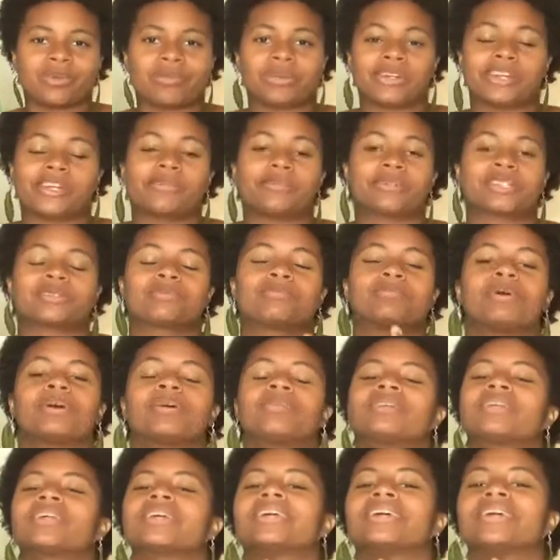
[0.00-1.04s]
My name is
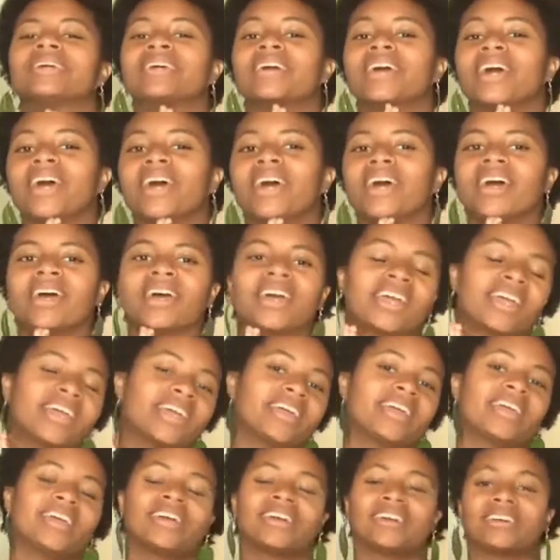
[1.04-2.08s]
Bodhi,
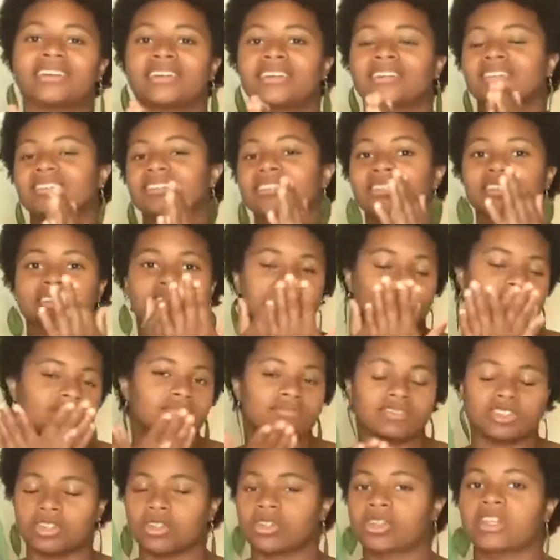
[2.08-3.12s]
and
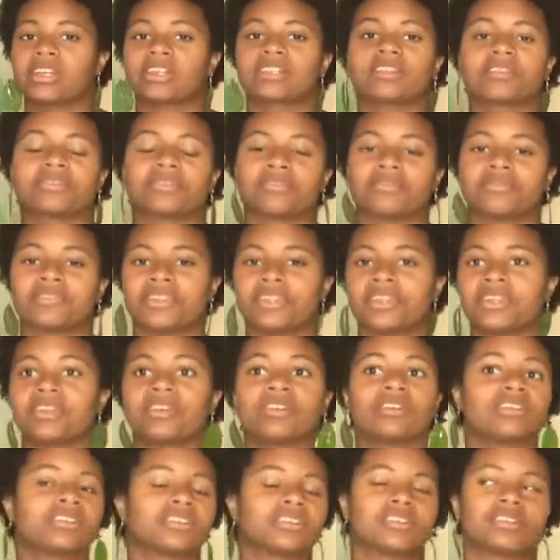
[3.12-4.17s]
you clicked on the
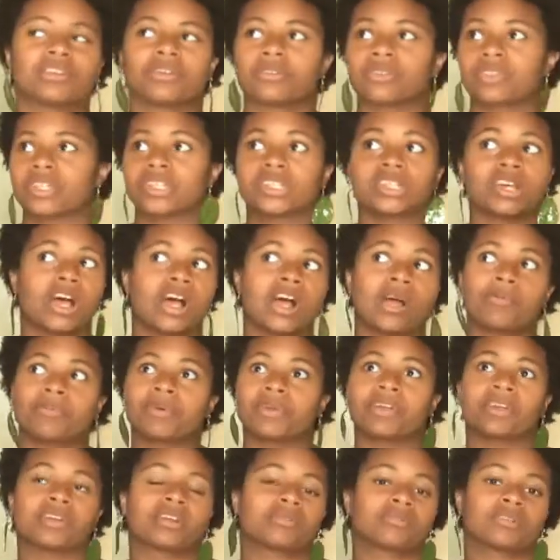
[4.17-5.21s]
video and you know the topic.